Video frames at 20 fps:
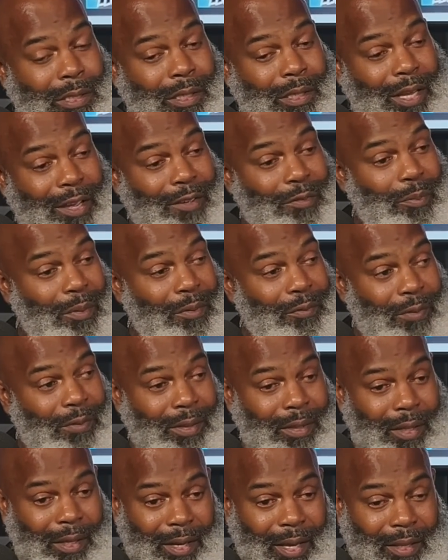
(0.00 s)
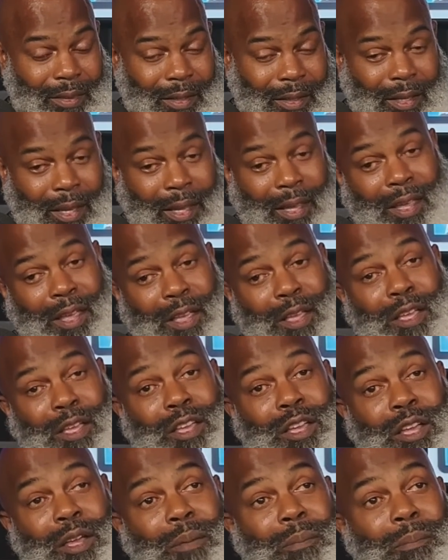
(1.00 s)
F-150 and after that,
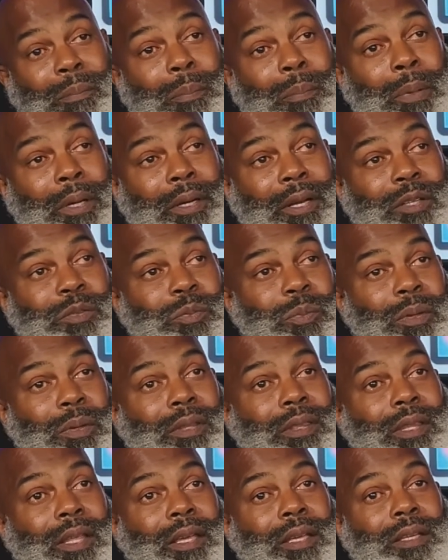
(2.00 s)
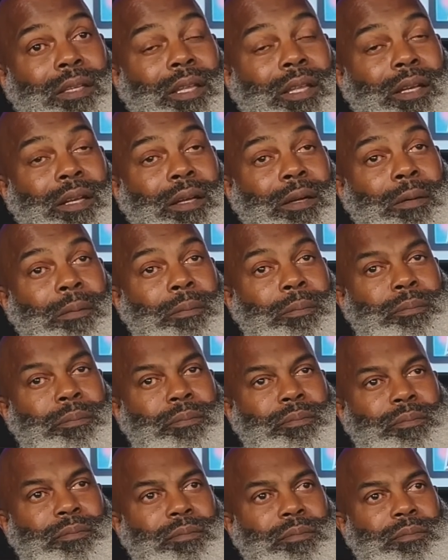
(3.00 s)
but that's one thing that there
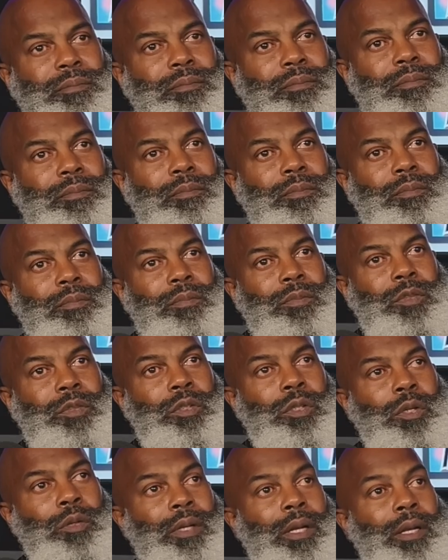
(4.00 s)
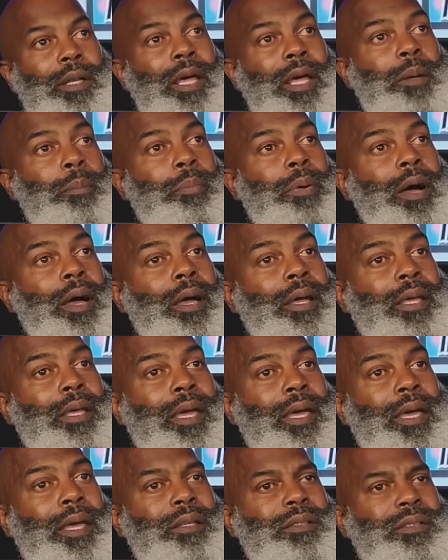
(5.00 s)
are a lot of
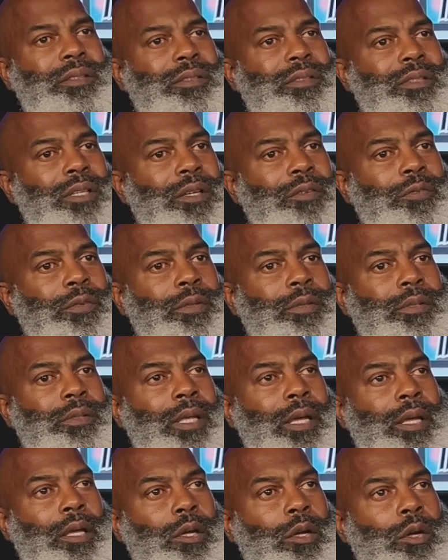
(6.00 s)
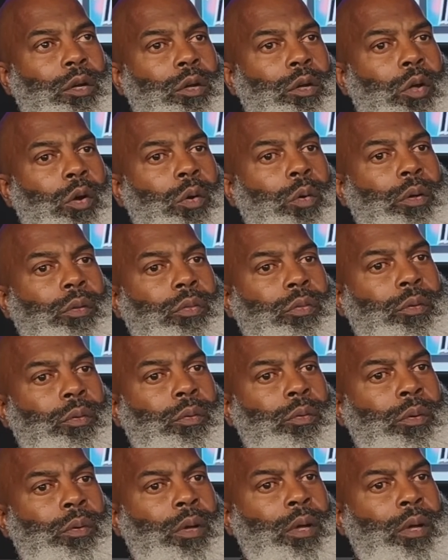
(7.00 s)
podcasts and stuff is like going through.